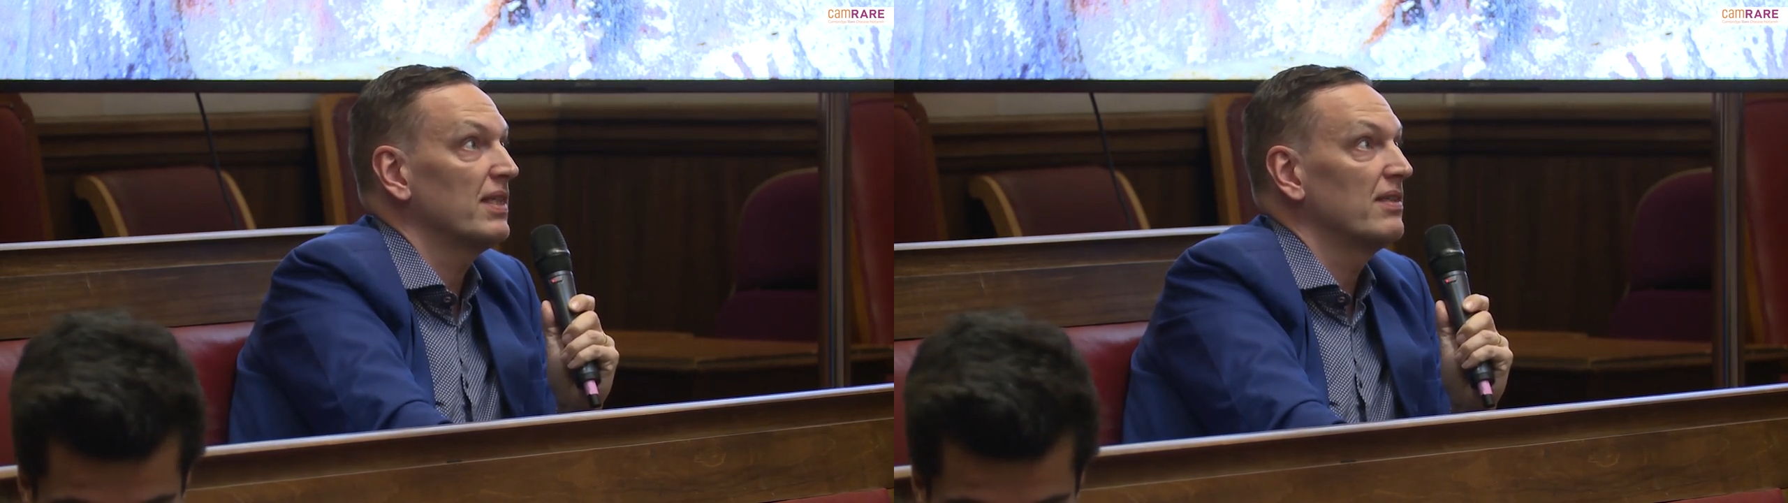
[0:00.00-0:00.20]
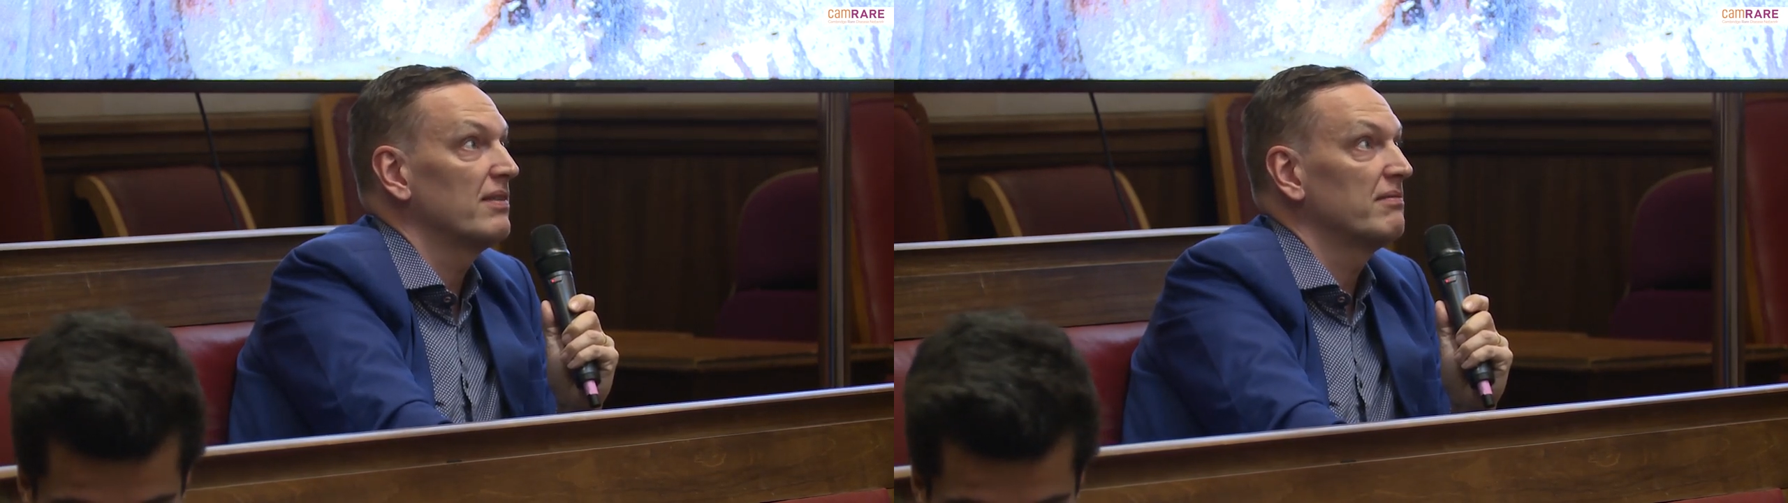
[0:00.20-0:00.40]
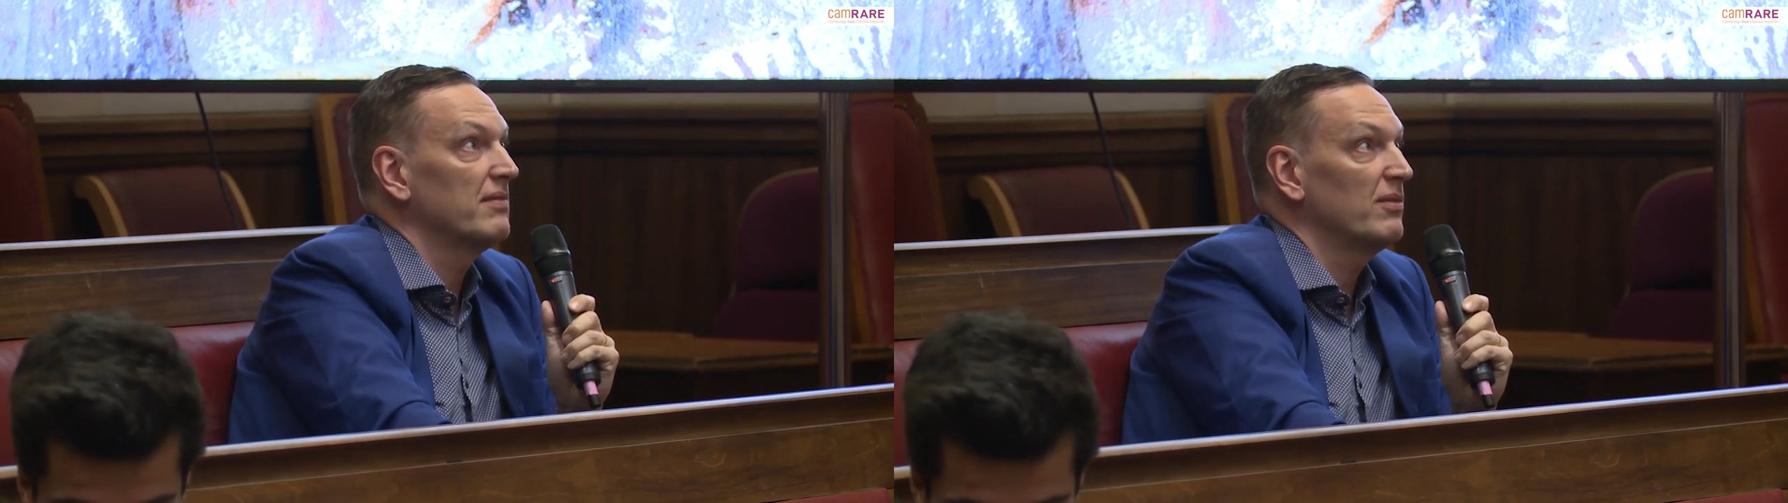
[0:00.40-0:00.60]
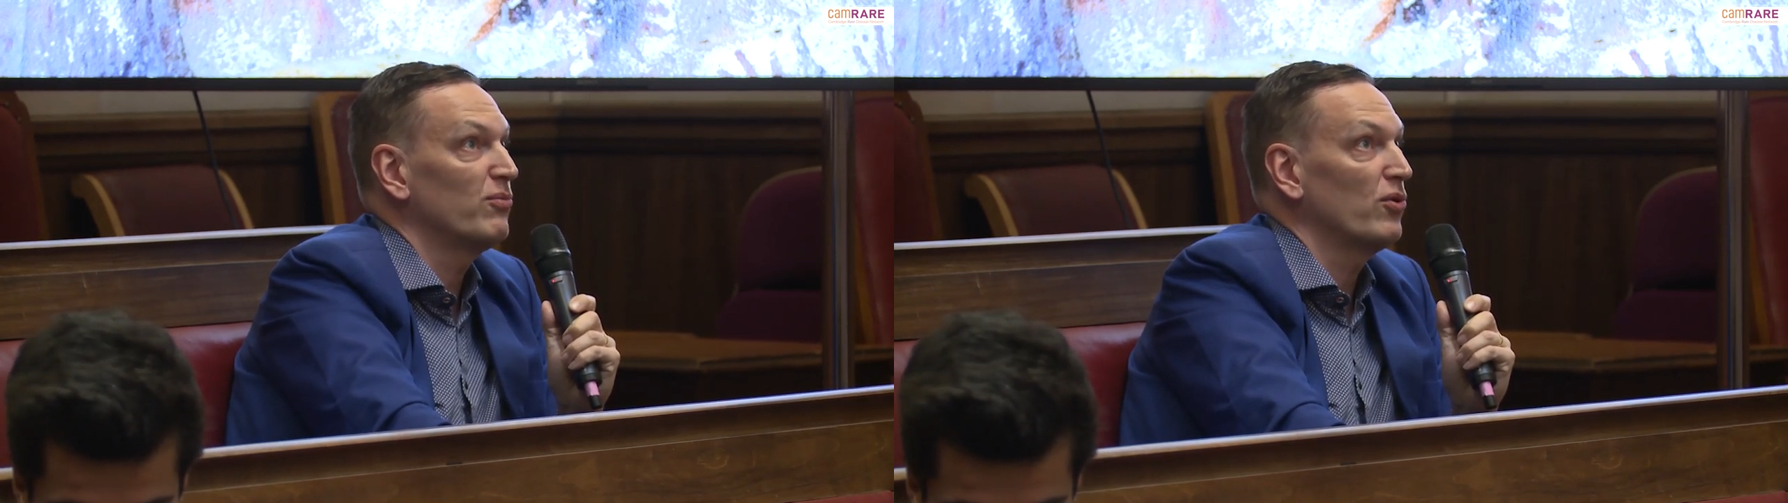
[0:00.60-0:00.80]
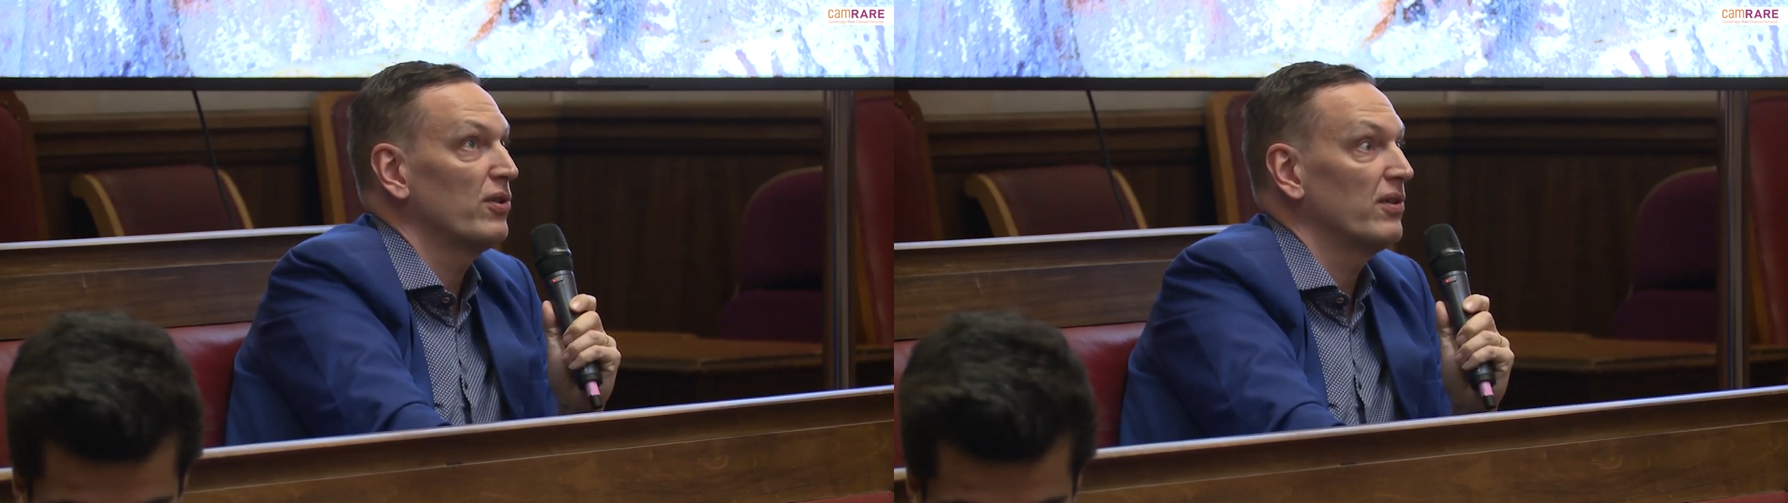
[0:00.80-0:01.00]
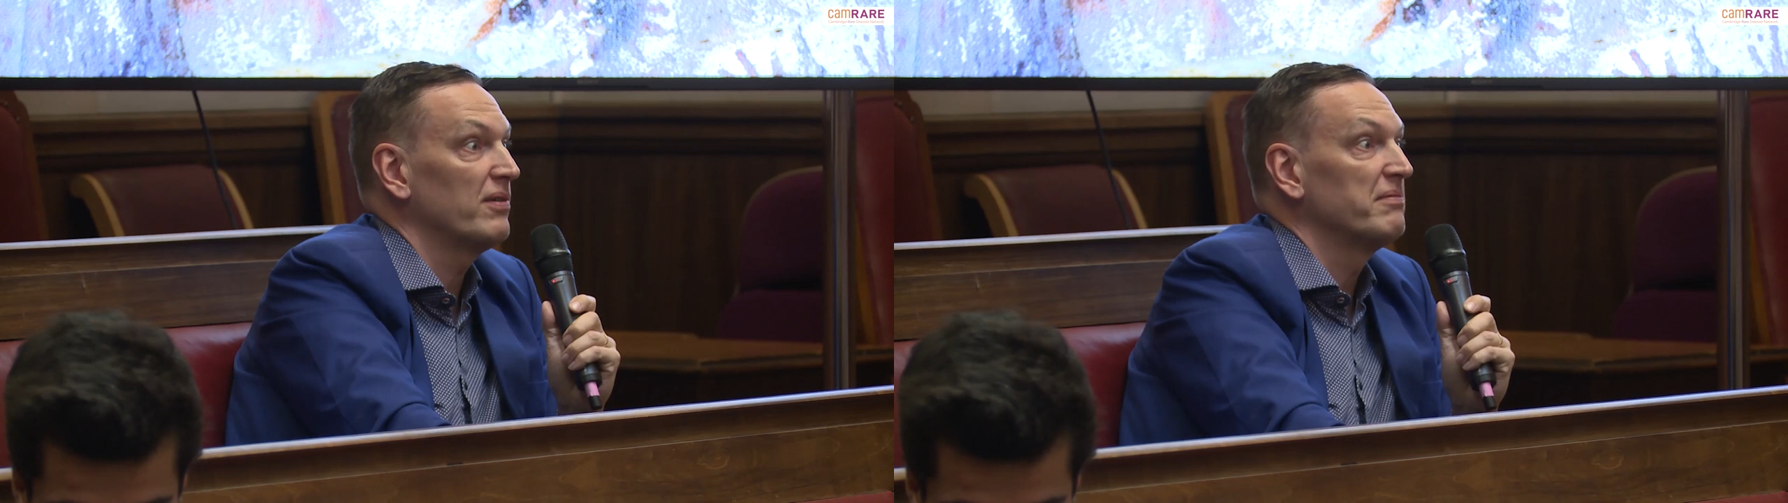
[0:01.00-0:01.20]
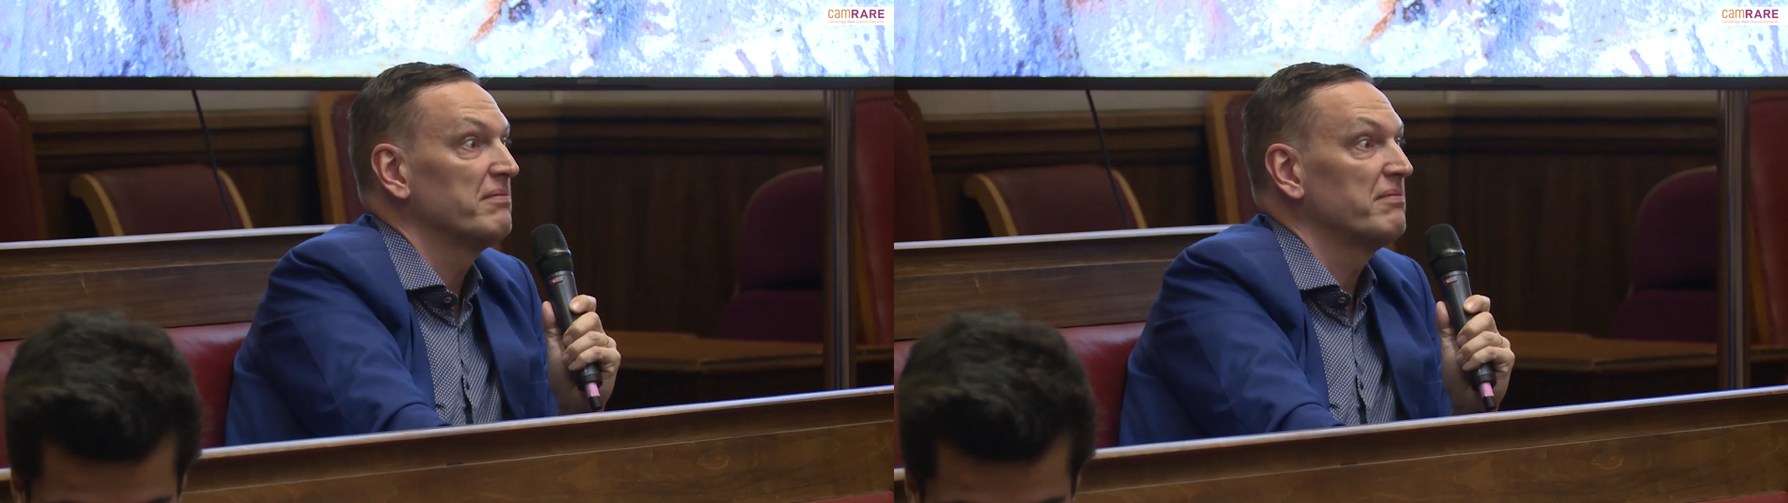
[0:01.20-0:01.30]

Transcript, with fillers: in, in broader